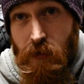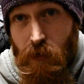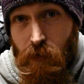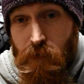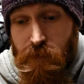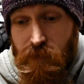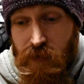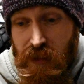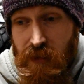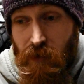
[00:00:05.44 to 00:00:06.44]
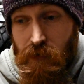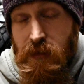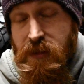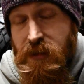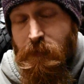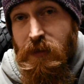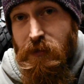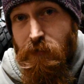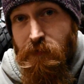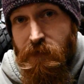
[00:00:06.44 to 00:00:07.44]
of the Honda
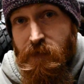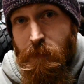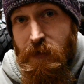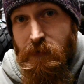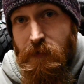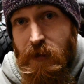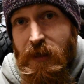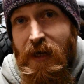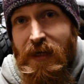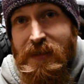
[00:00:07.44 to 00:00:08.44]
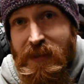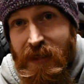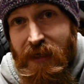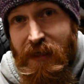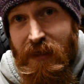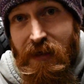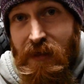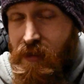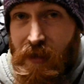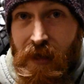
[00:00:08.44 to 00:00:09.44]
cb250 build, and today
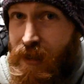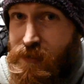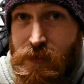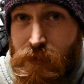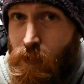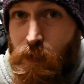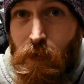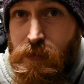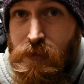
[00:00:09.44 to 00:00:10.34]
has not gone as